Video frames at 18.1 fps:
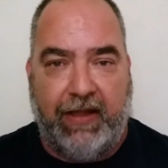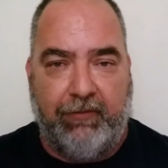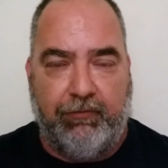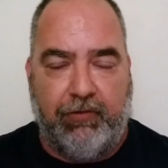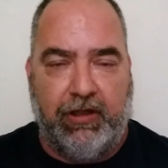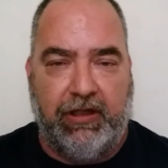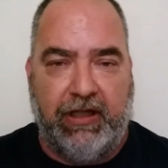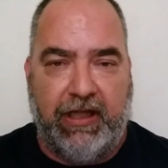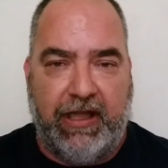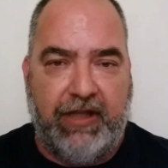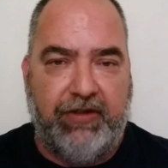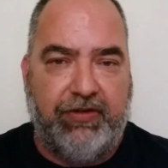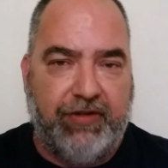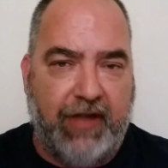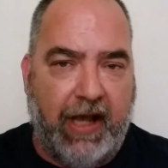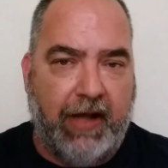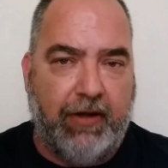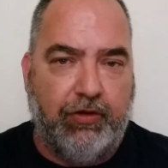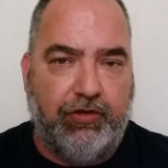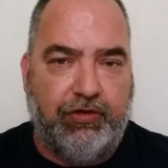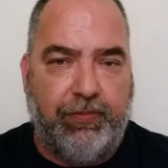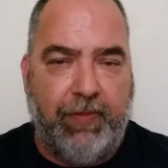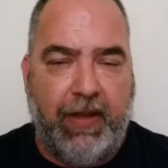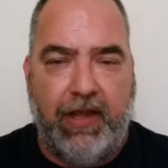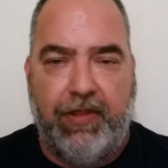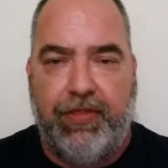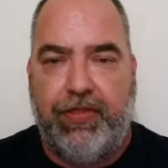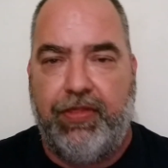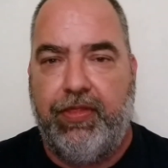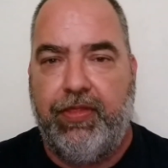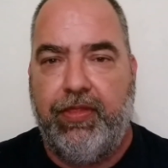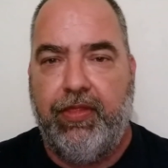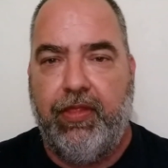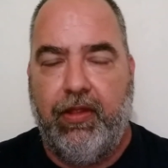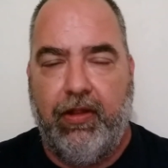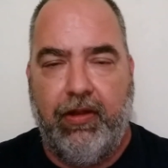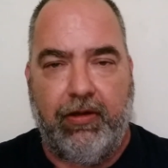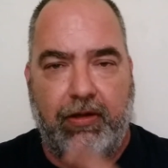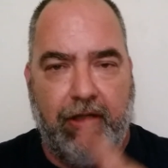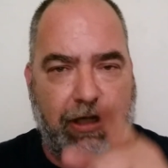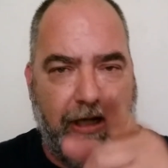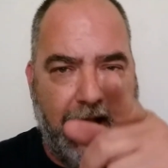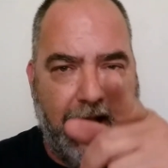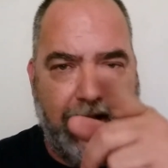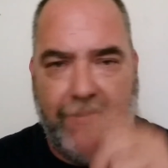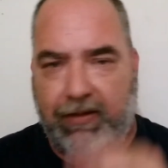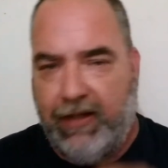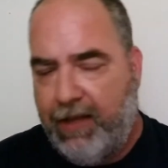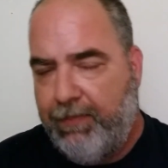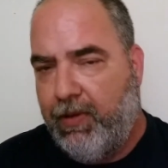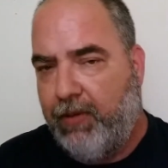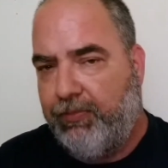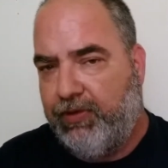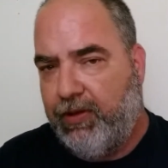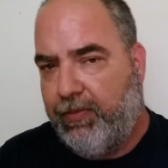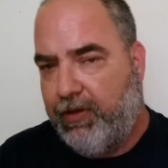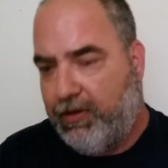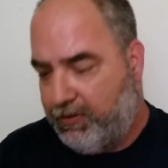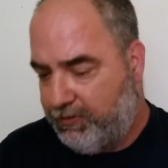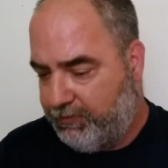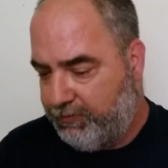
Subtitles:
released Donald Smith. Look at that. Light bulb's coming on.